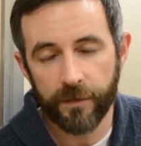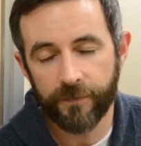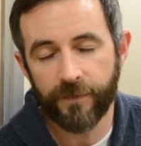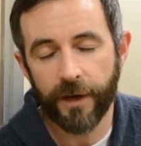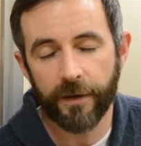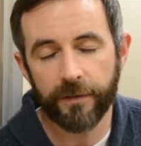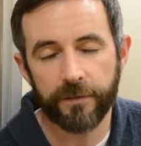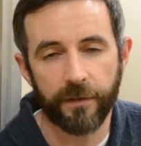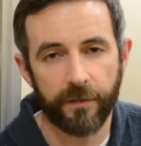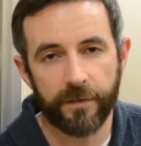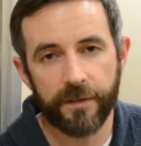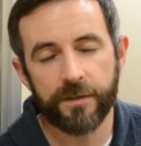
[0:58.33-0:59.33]
various
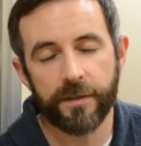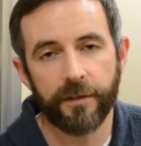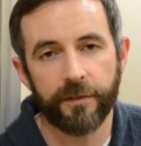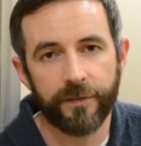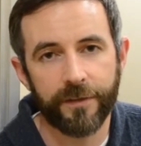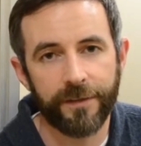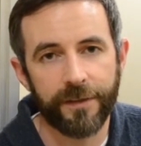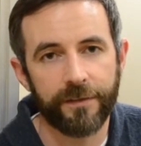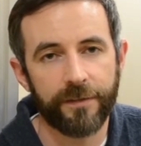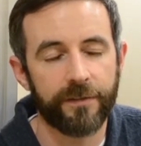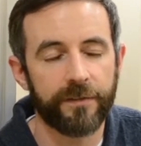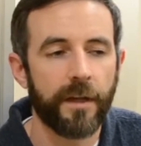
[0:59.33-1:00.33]
neurodegenerative
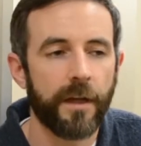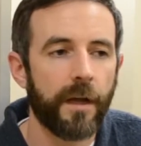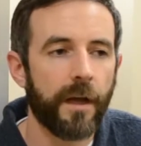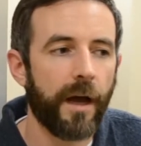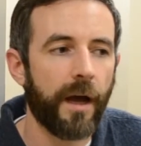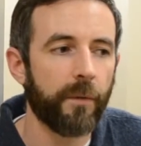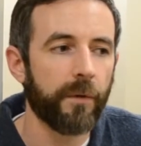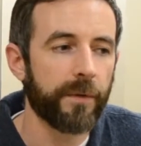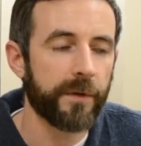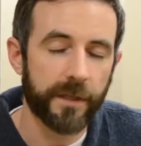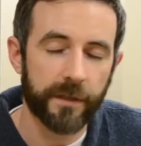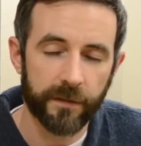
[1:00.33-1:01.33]
diseases. We're
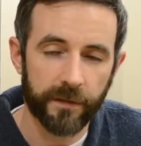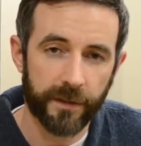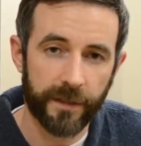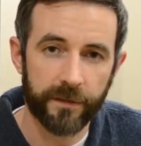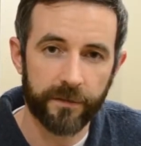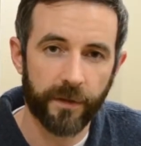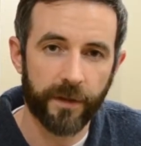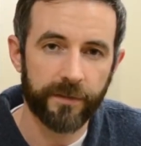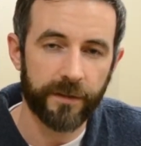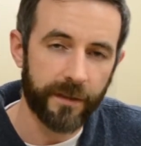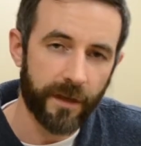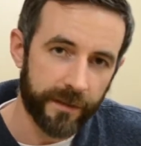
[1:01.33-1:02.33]
particularly
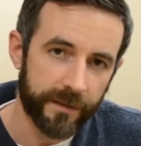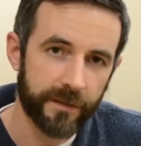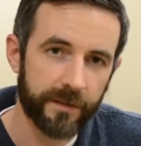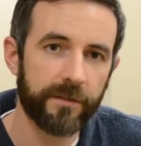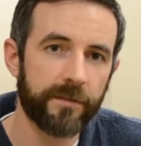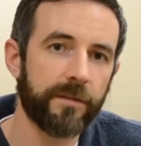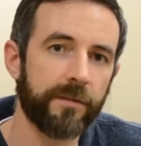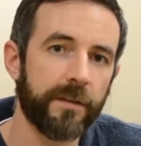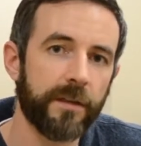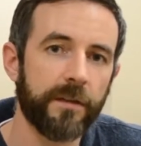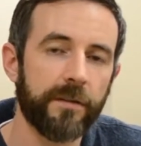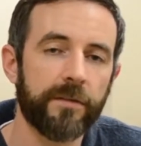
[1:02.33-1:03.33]
interested in Huntington's
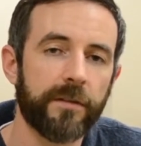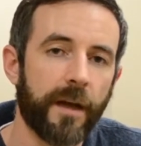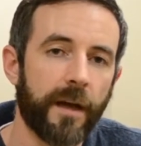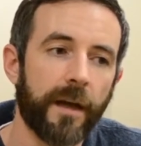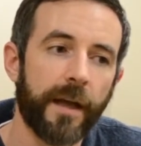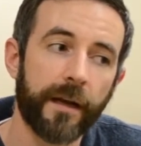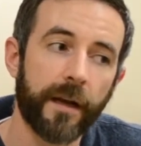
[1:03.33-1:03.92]
disease and